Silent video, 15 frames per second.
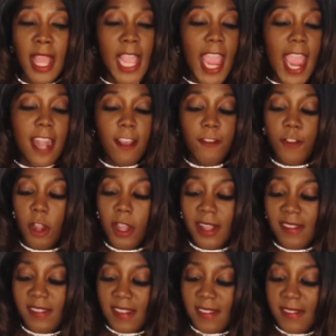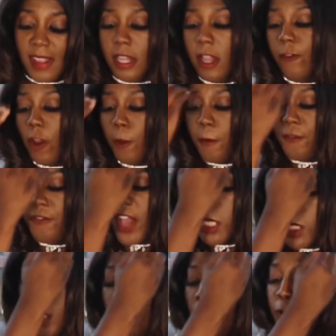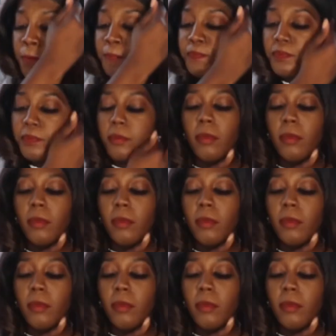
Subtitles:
And if you're consistent, if you're professional,